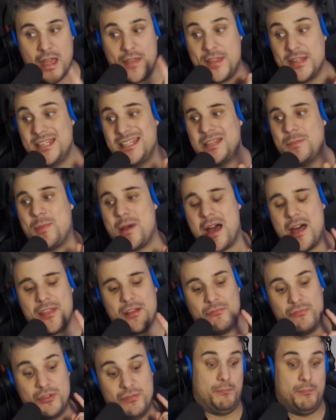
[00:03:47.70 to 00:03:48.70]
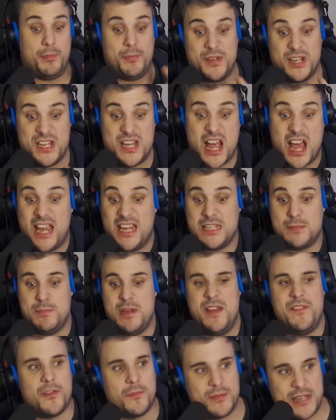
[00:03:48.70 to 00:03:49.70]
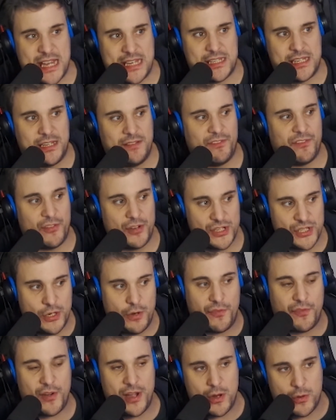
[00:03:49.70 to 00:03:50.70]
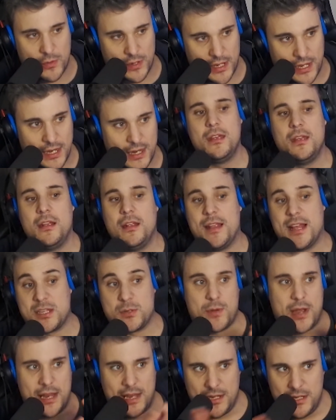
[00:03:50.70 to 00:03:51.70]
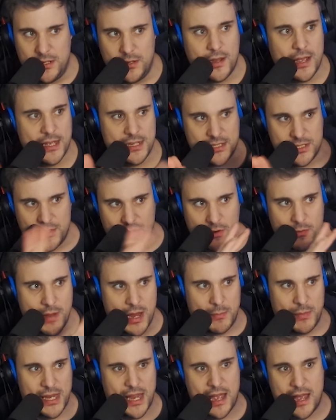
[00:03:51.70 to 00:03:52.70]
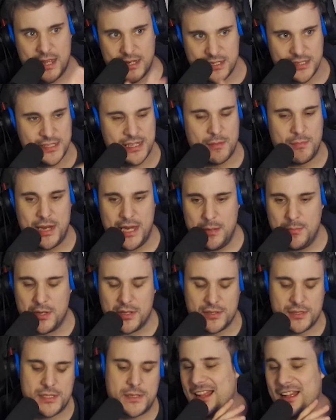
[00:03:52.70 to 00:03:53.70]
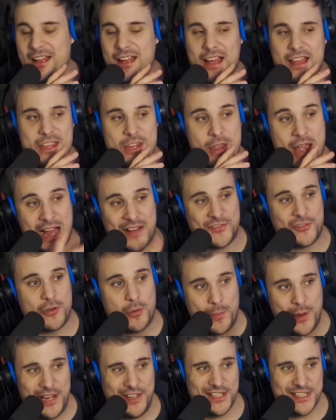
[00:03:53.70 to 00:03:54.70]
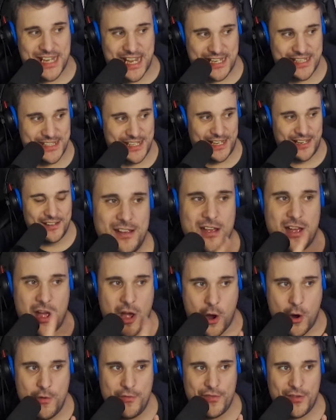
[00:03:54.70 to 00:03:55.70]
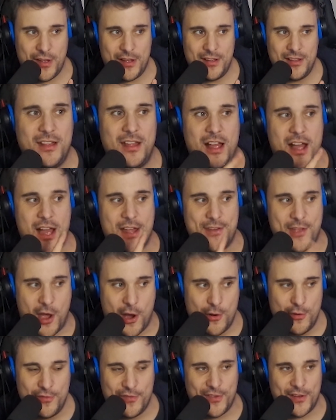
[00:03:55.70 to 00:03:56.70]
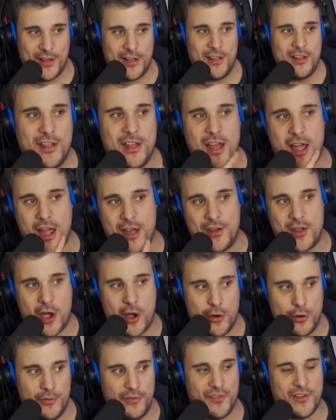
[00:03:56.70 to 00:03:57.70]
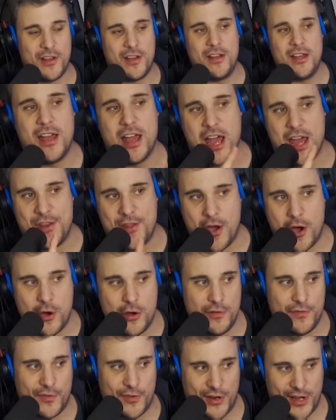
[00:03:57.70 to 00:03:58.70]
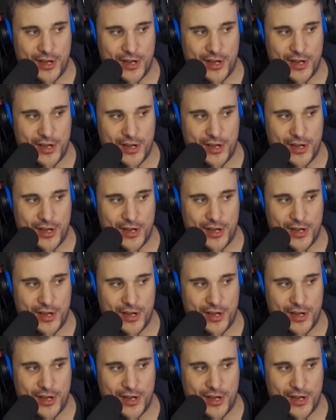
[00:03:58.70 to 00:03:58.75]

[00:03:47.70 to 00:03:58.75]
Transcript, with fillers: And this is the part that denies me from testing too frequently. That's why I let you guys do it, who make me guides and send me emails. You have to repeat the testing over and over and over and over